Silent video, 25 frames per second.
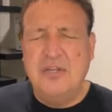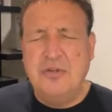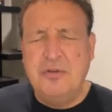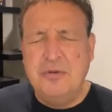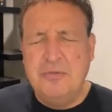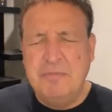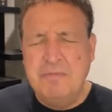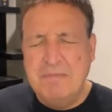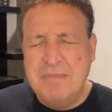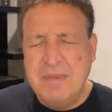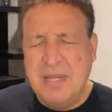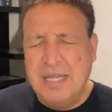
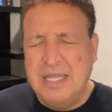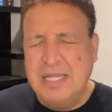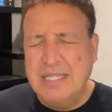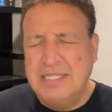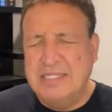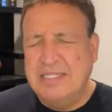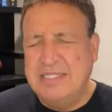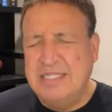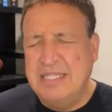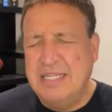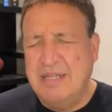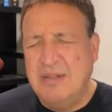
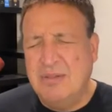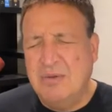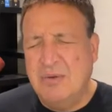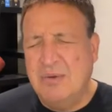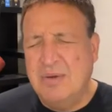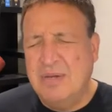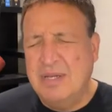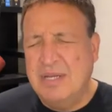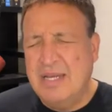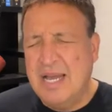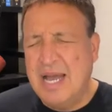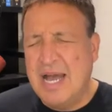humility,
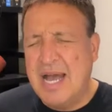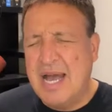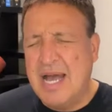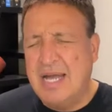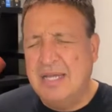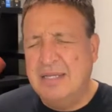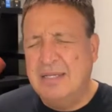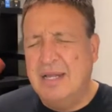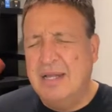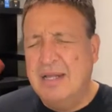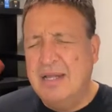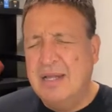Lord
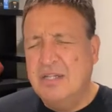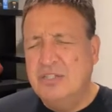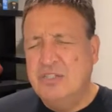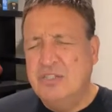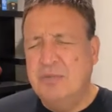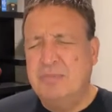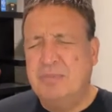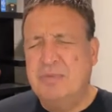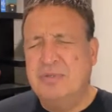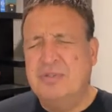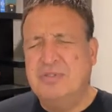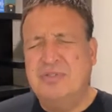God,
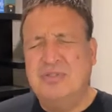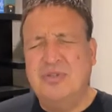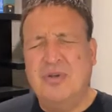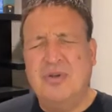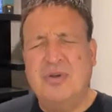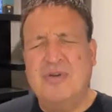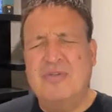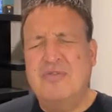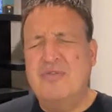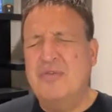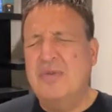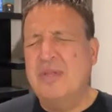to
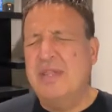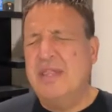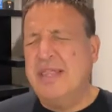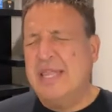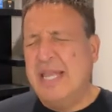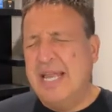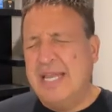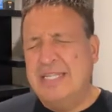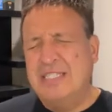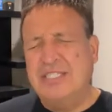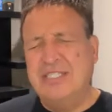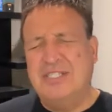preserve
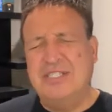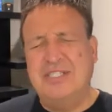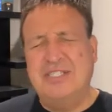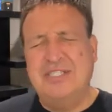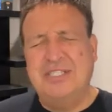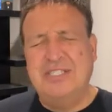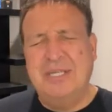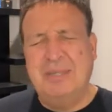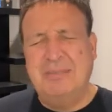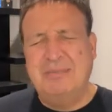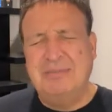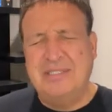
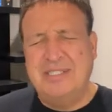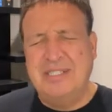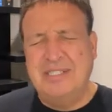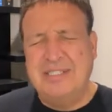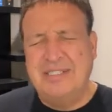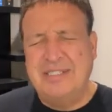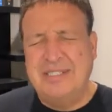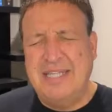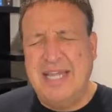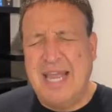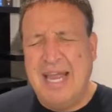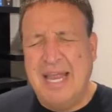relationships
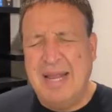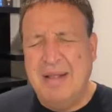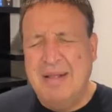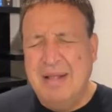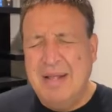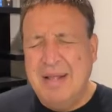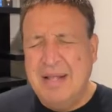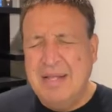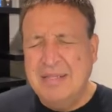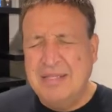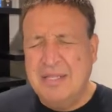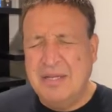this day
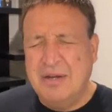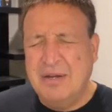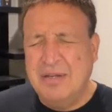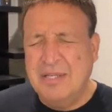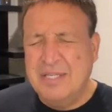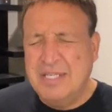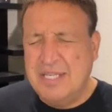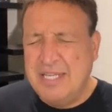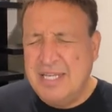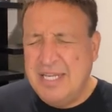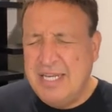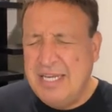that are
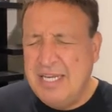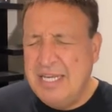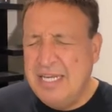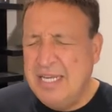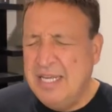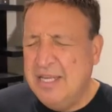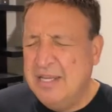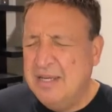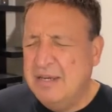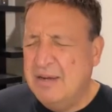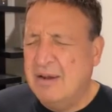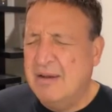
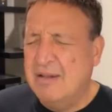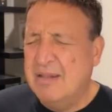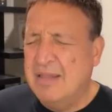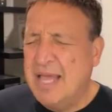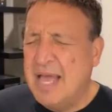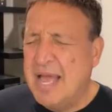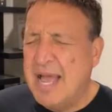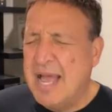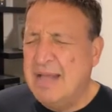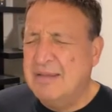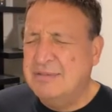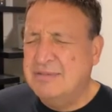key in our
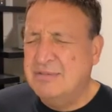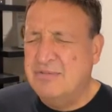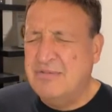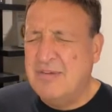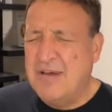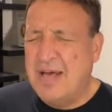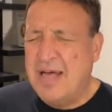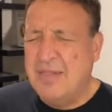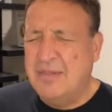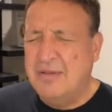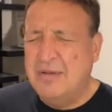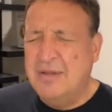lives,
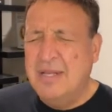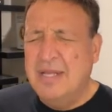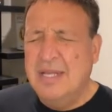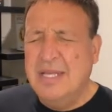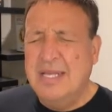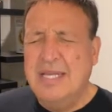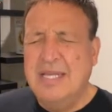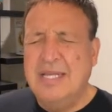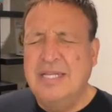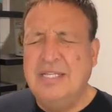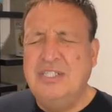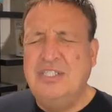Father,
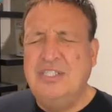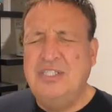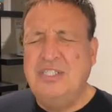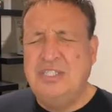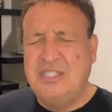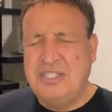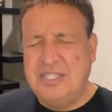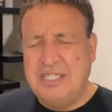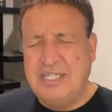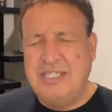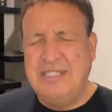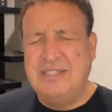in
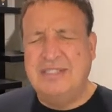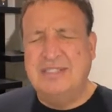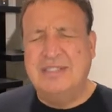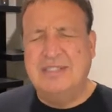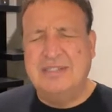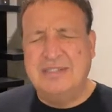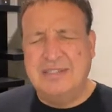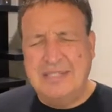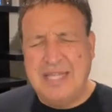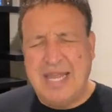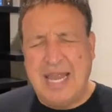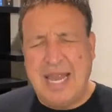
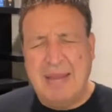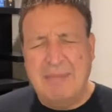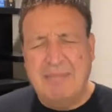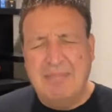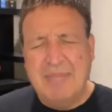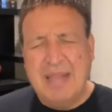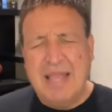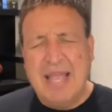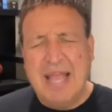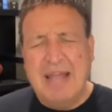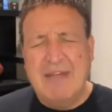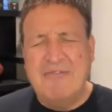Jesus' name.
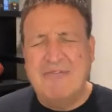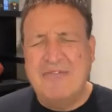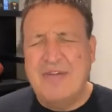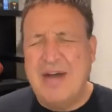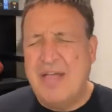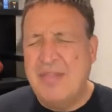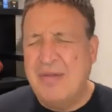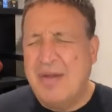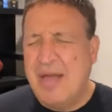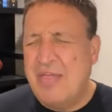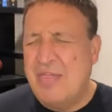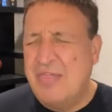And
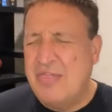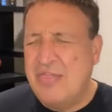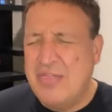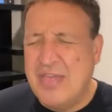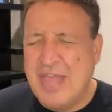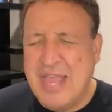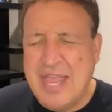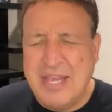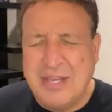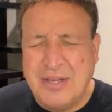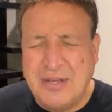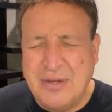Father, I
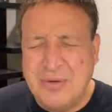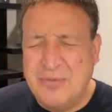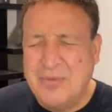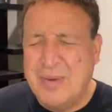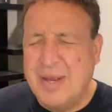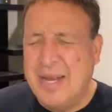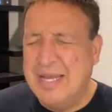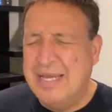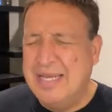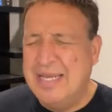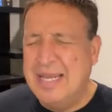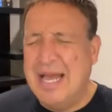thank you
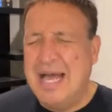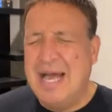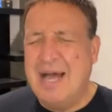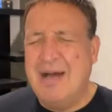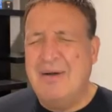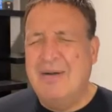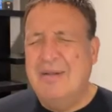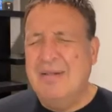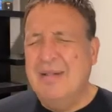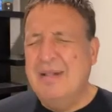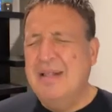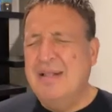right
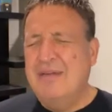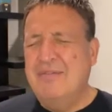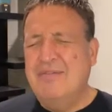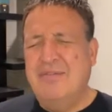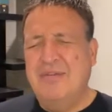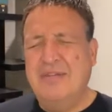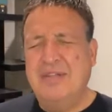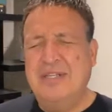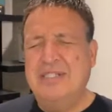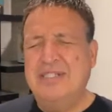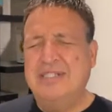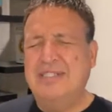now
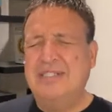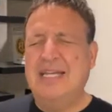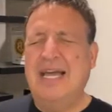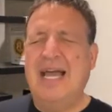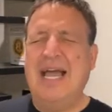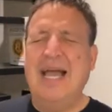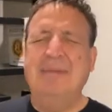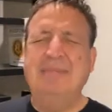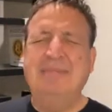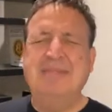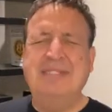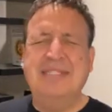for this
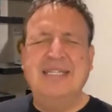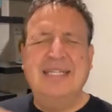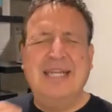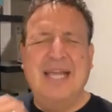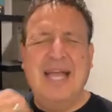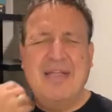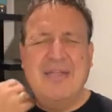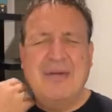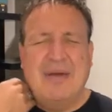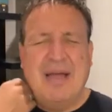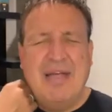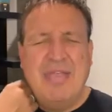time
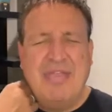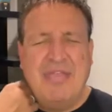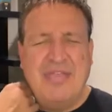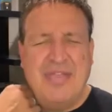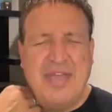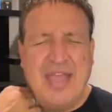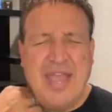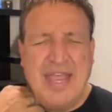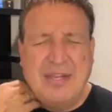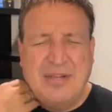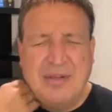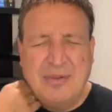together. I
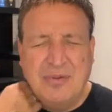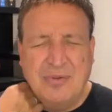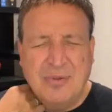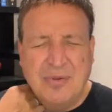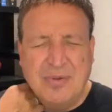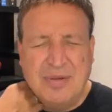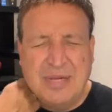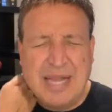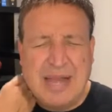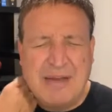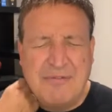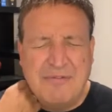thank you,
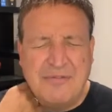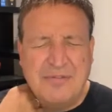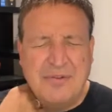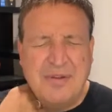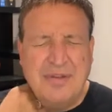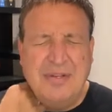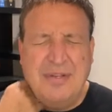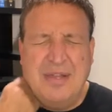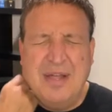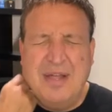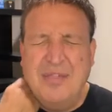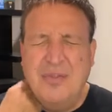Lord God,
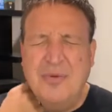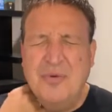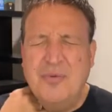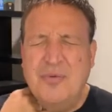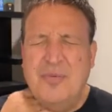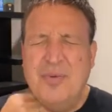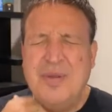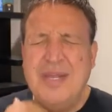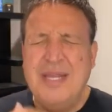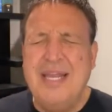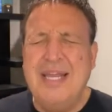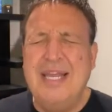for another
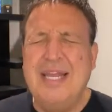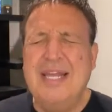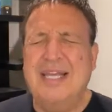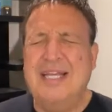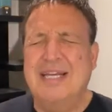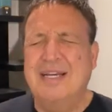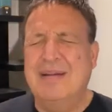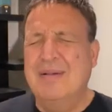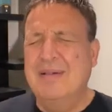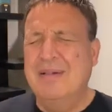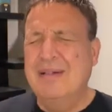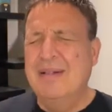
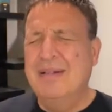week